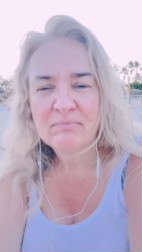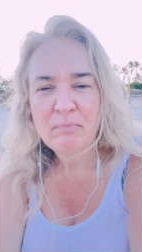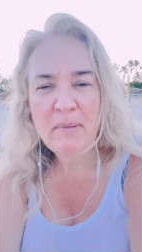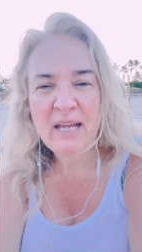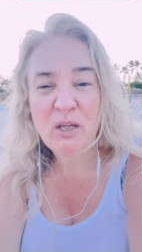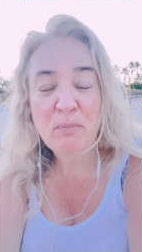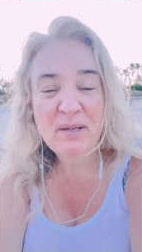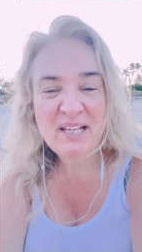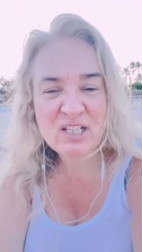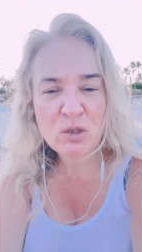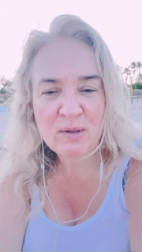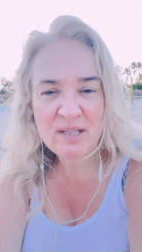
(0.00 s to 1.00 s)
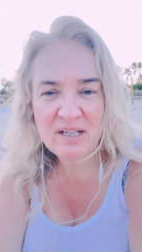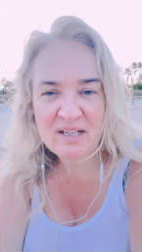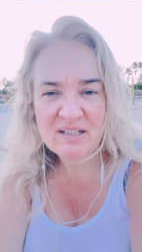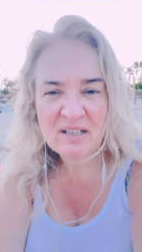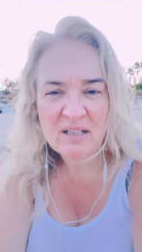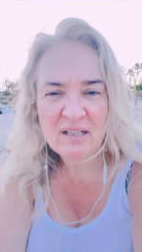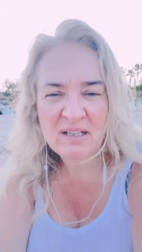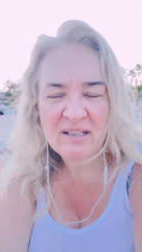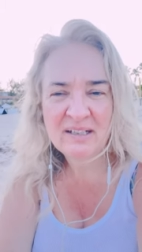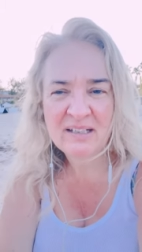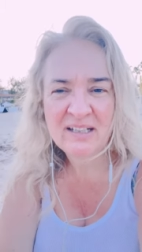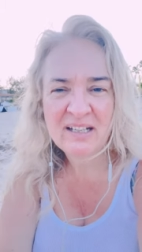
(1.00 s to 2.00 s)
make peace with it,
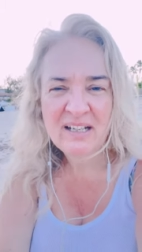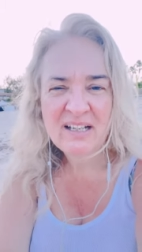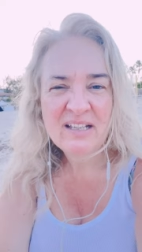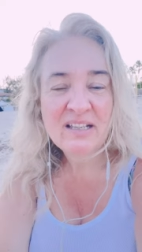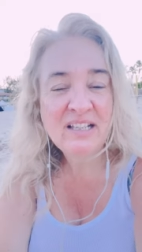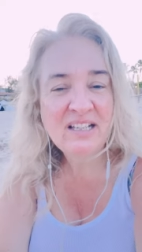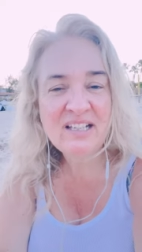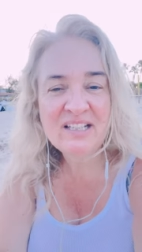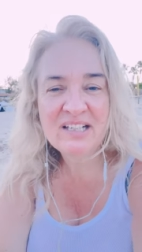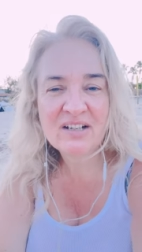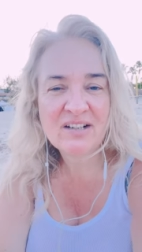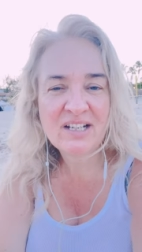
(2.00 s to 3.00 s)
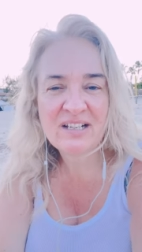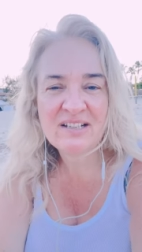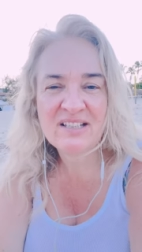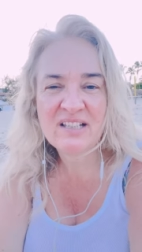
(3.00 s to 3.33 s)
the easier it is.